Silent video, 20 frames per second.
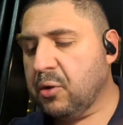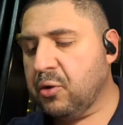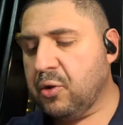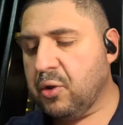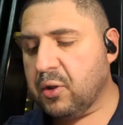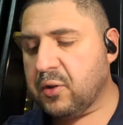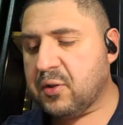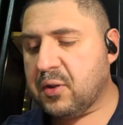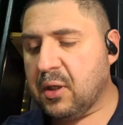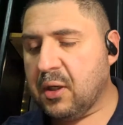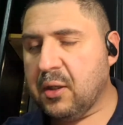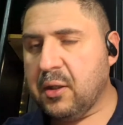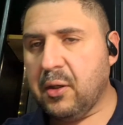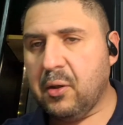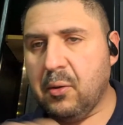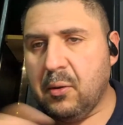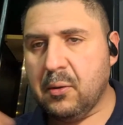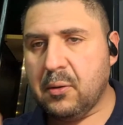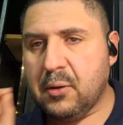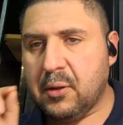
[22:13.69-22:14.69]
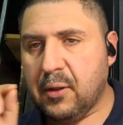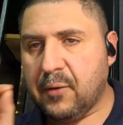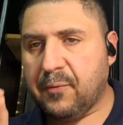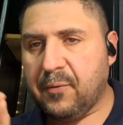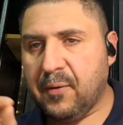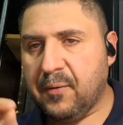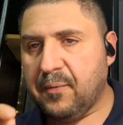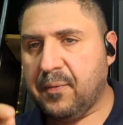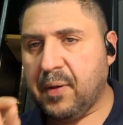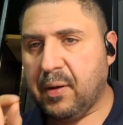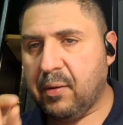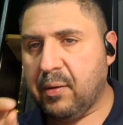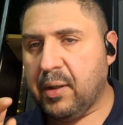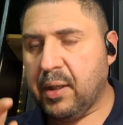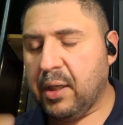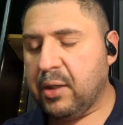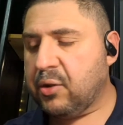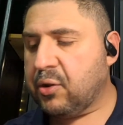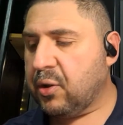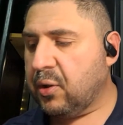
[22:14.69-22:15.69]
just a little different
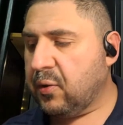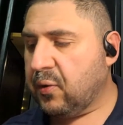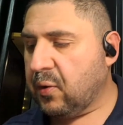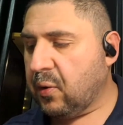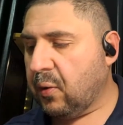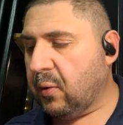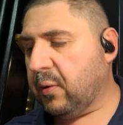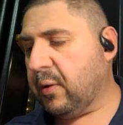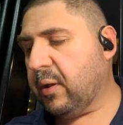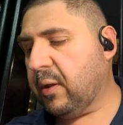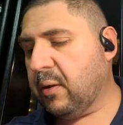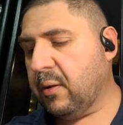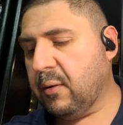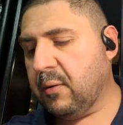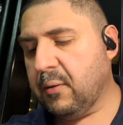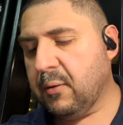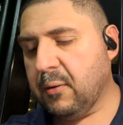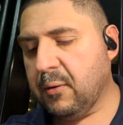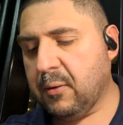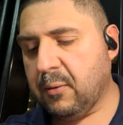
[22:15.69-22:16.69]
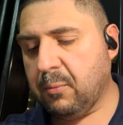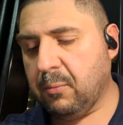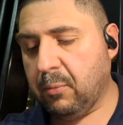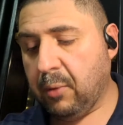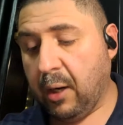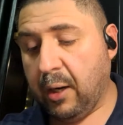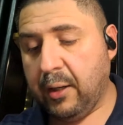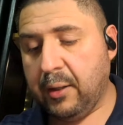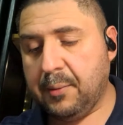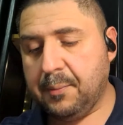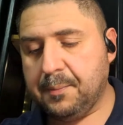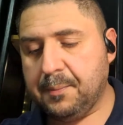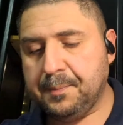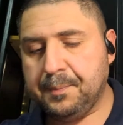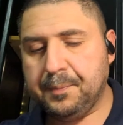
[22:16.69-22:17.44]
variation on there, right?